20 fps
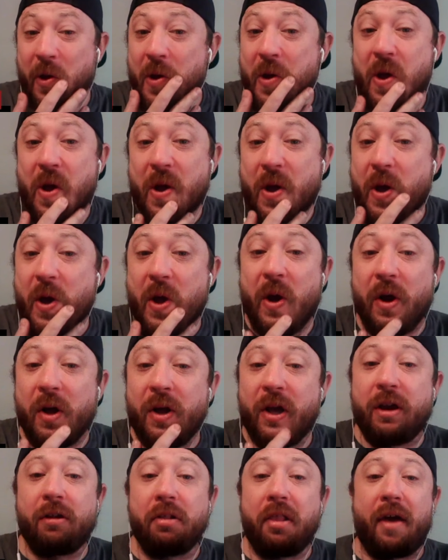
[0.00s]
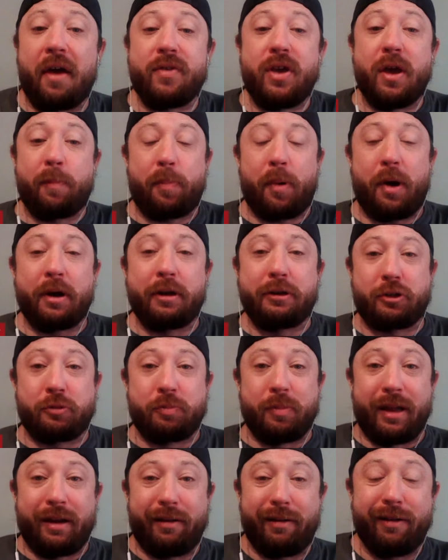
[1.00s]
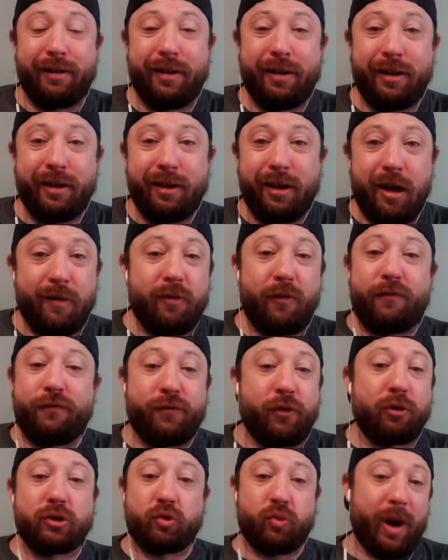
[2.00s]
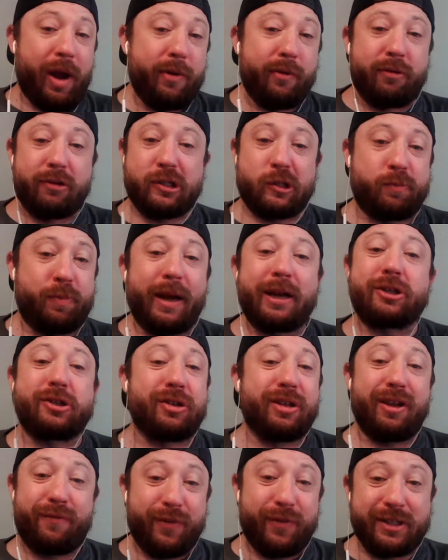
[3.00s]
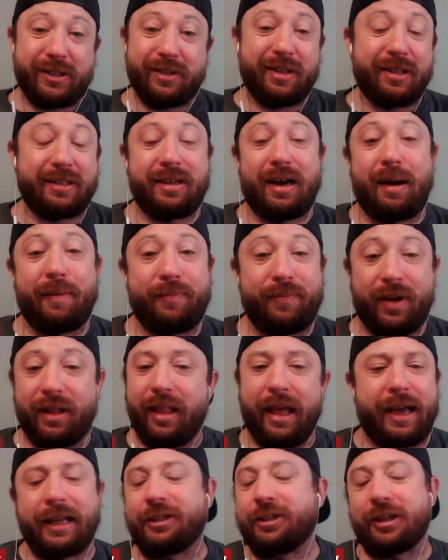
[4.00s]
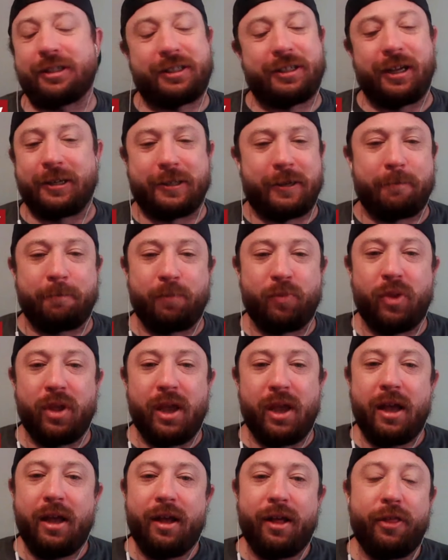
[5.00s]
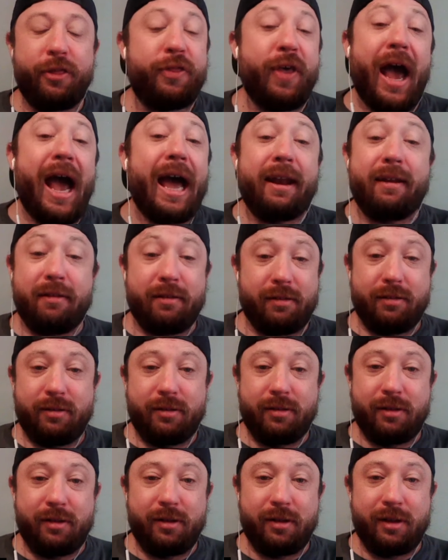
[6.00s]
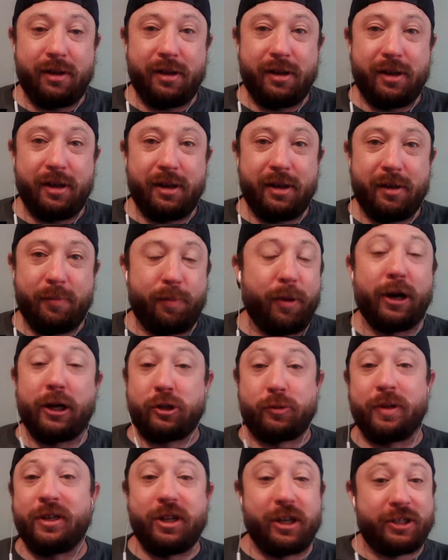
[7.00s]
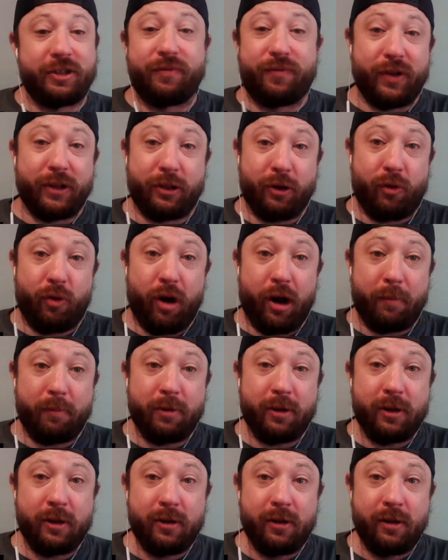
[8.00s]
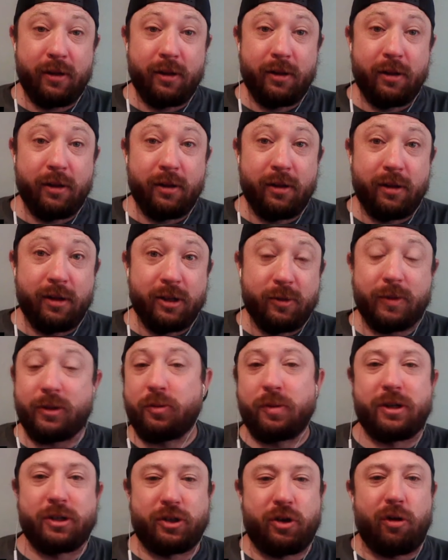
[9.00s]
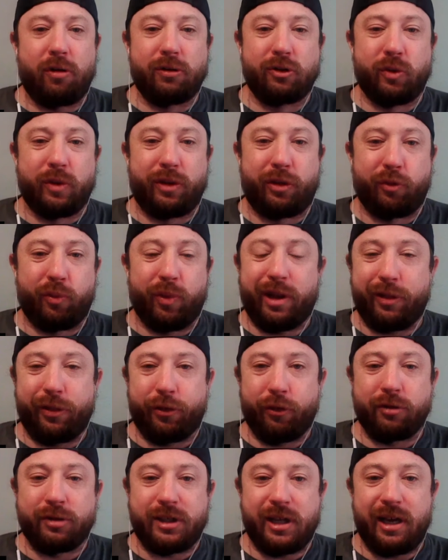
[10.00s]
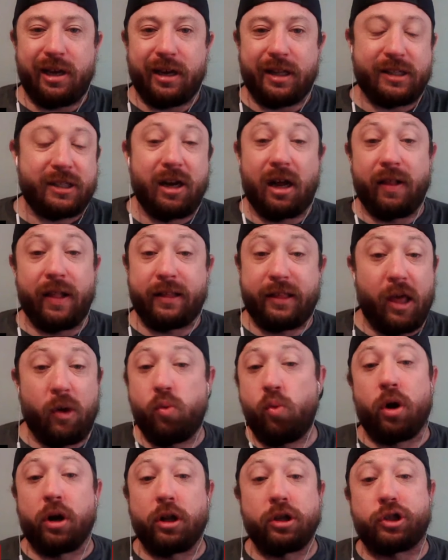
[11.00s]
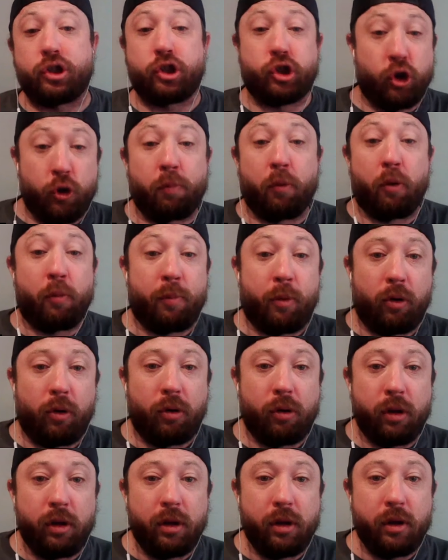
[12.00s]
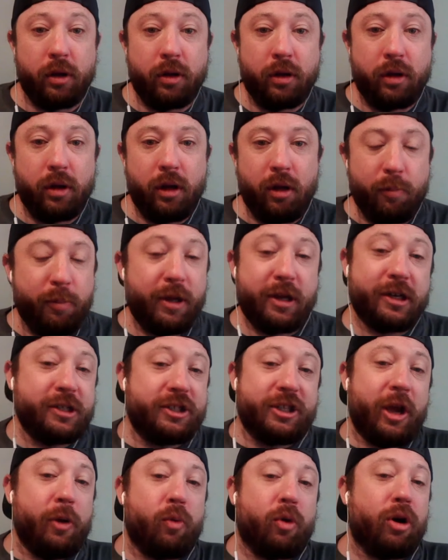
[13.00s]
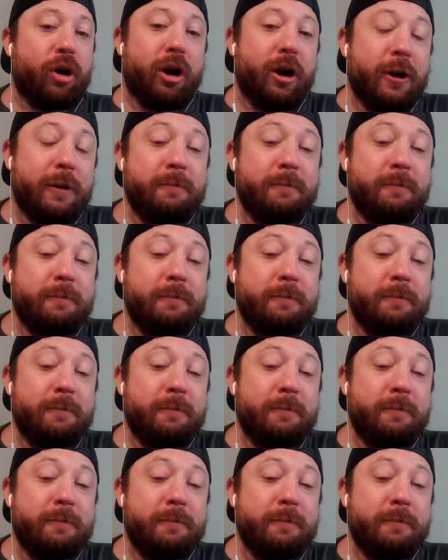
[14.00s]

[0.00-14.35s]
gonna gonna levy a punishment of a first rounder, especially if it's in the top five. Like, it just doesn't. That punishment doesn't fit the crime, especially because the Cardinals went three and thirteen. It's not like they won a Super Bowl because they were